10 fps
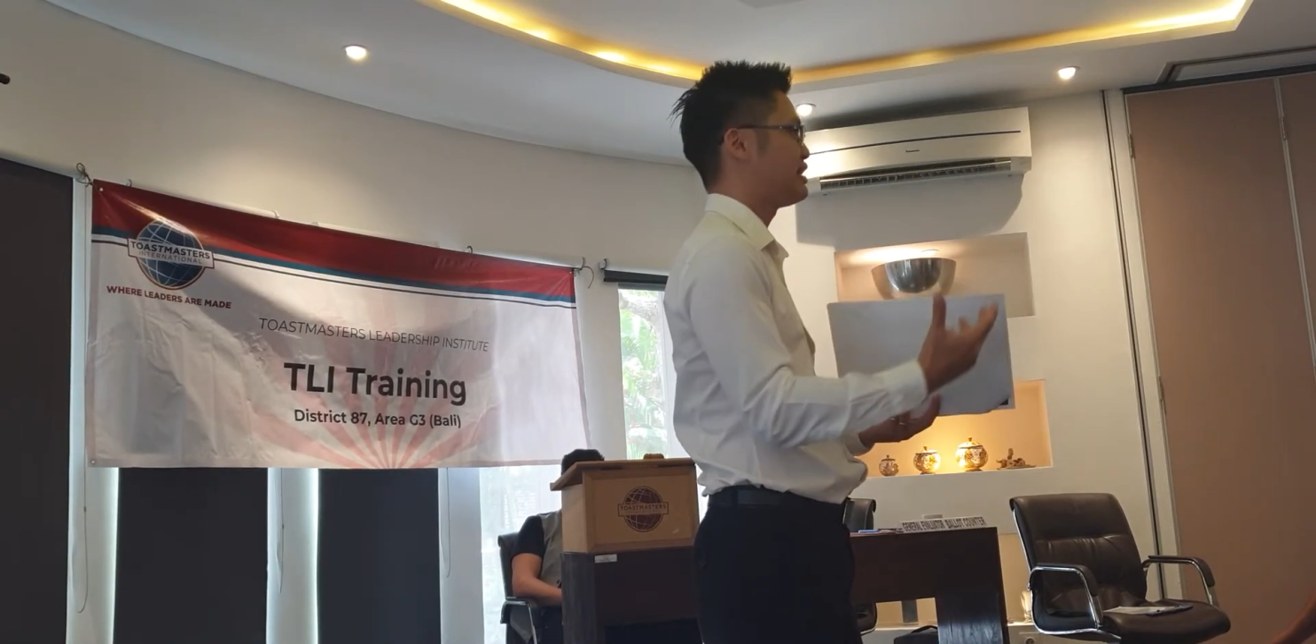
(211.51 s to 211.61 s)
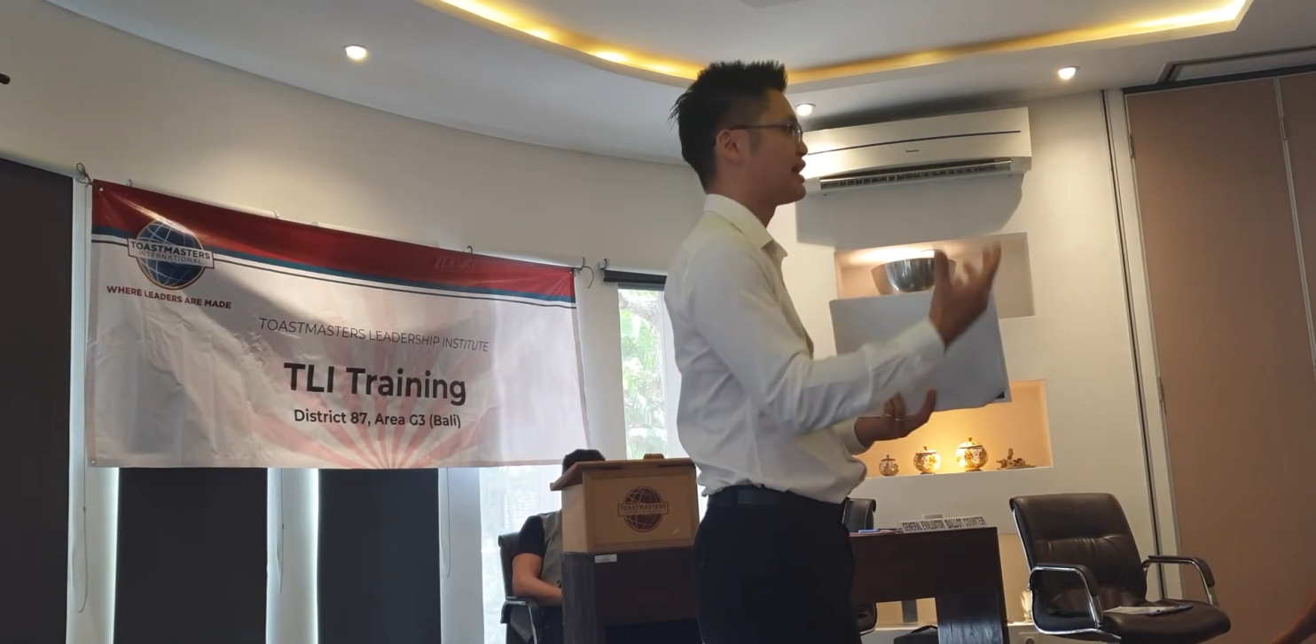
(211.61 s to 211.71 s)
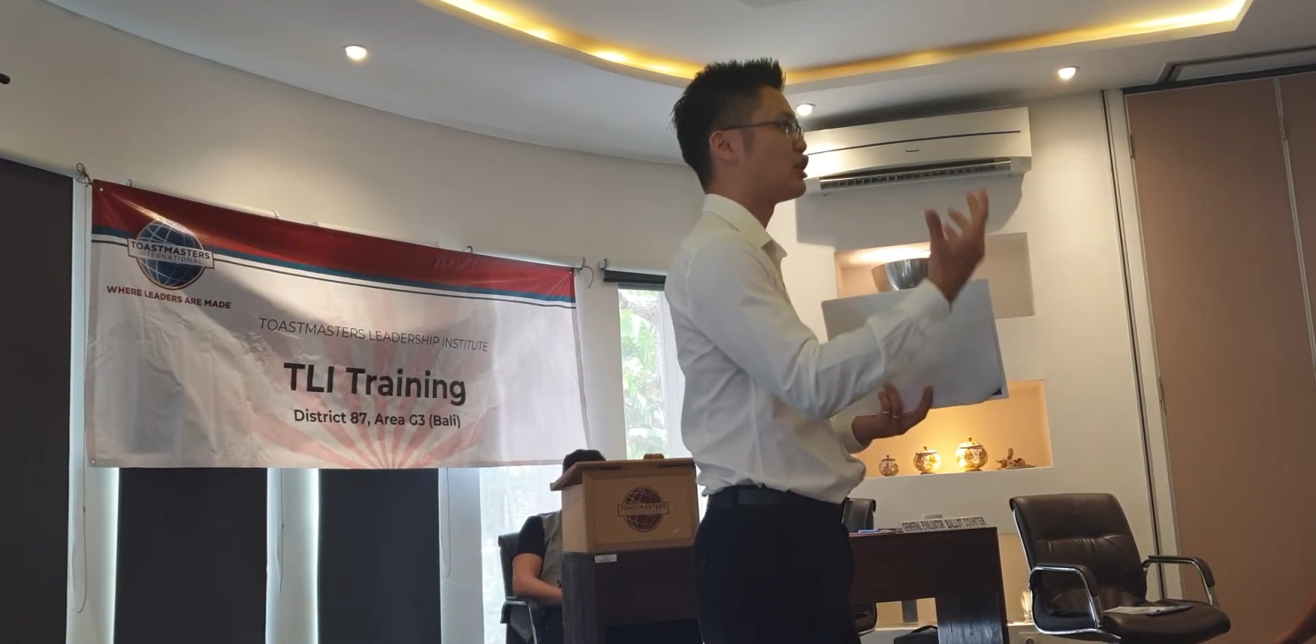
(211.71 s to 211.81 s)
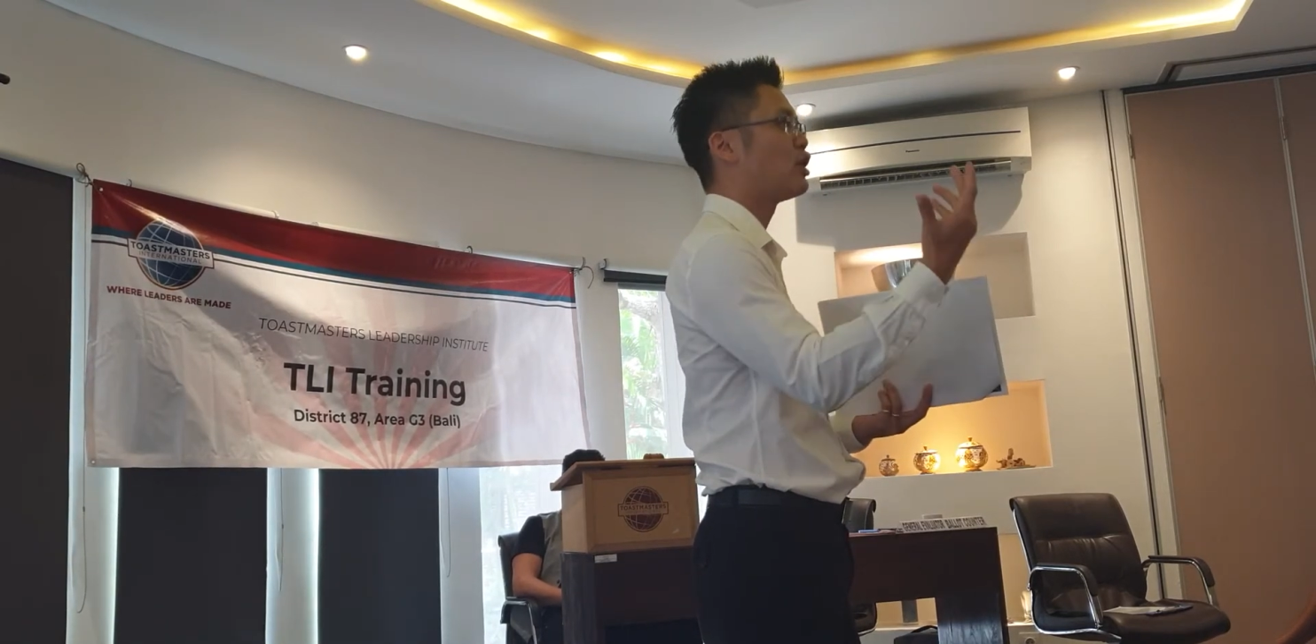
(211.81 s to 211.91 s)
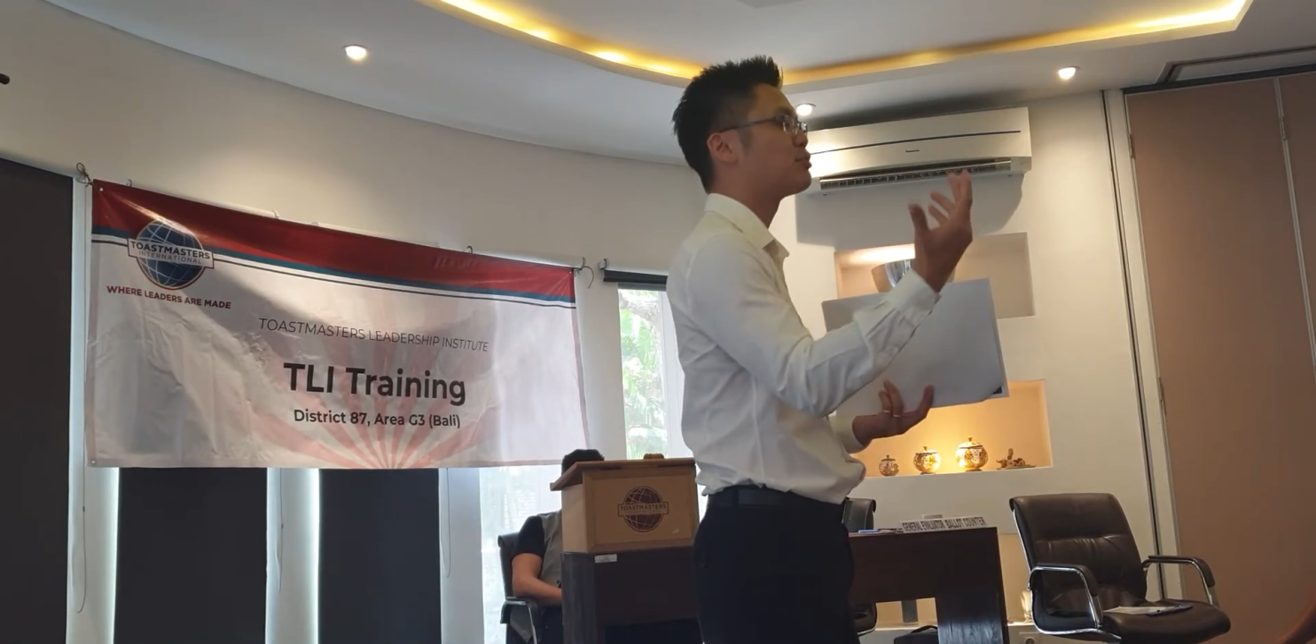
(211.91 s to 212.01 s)
It
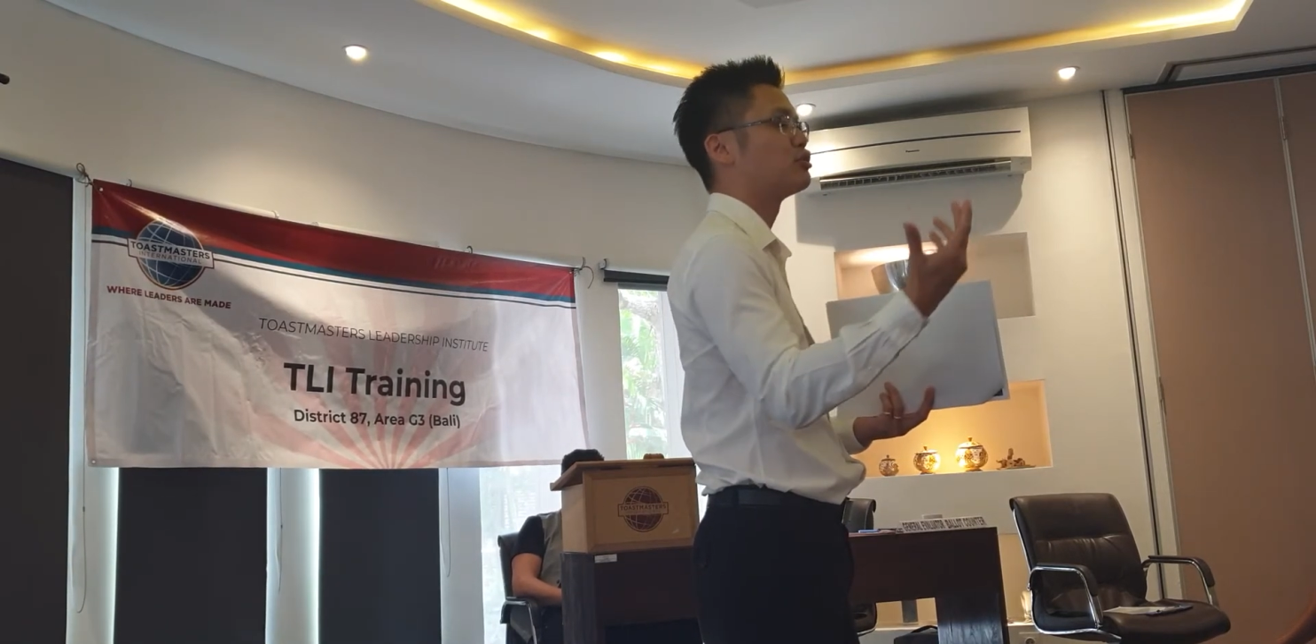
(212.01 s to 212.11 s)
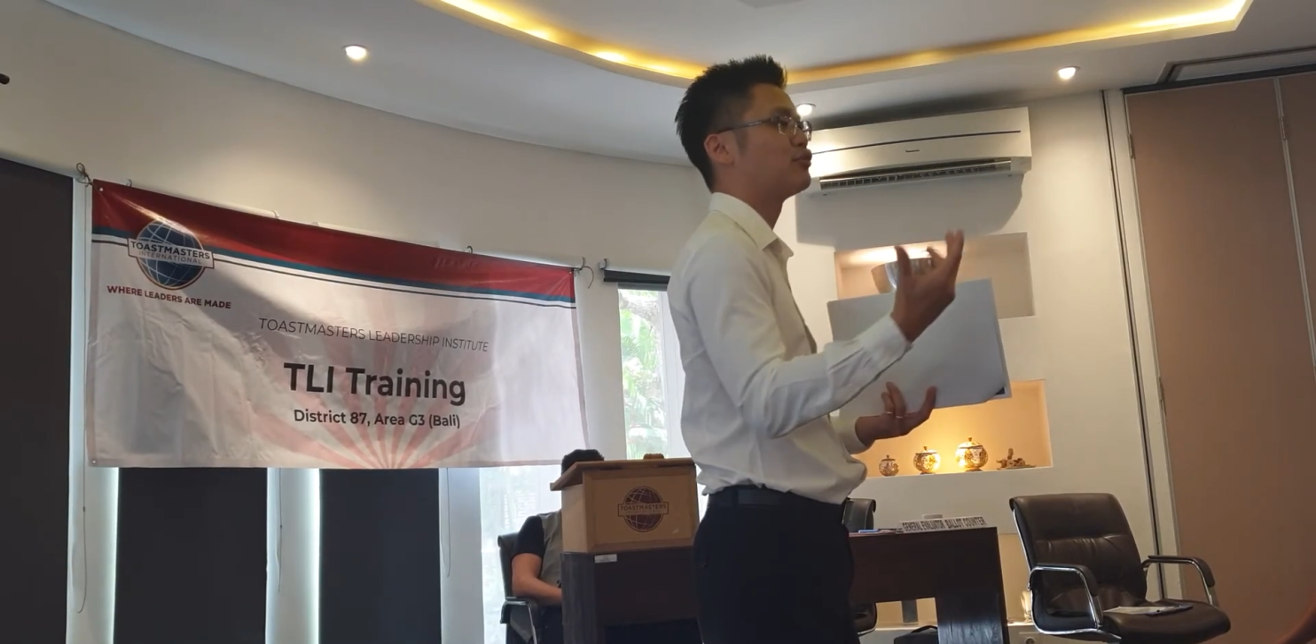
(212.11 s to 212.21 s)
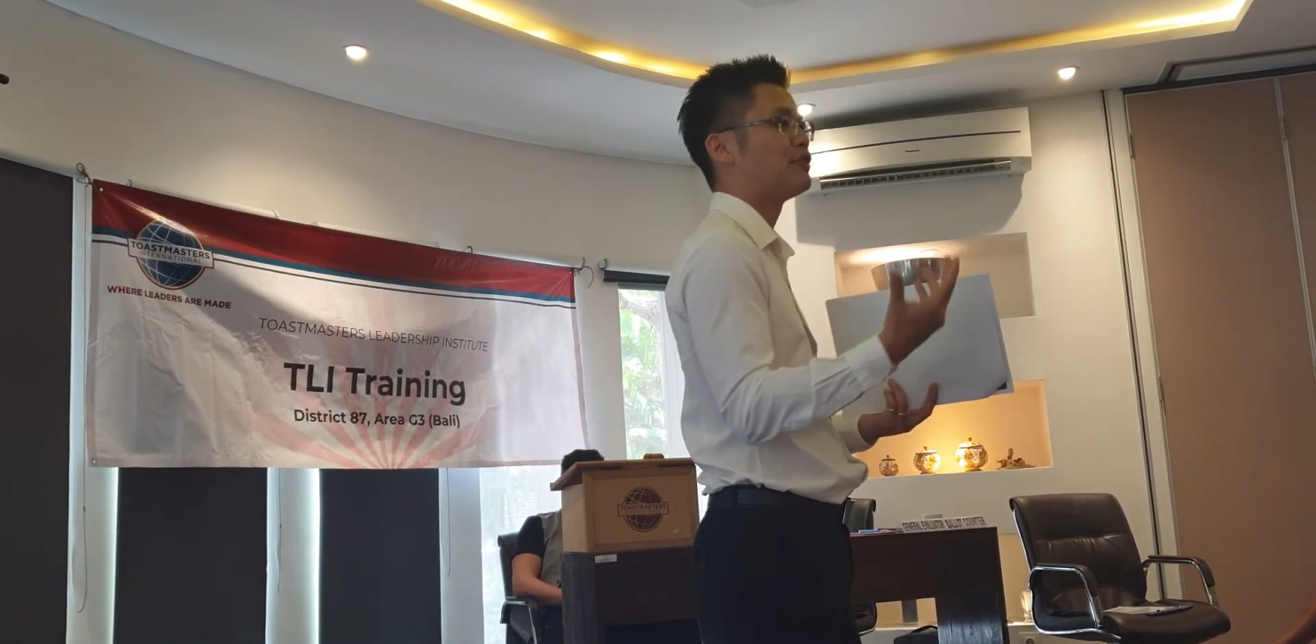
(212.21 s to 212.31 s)
can go up to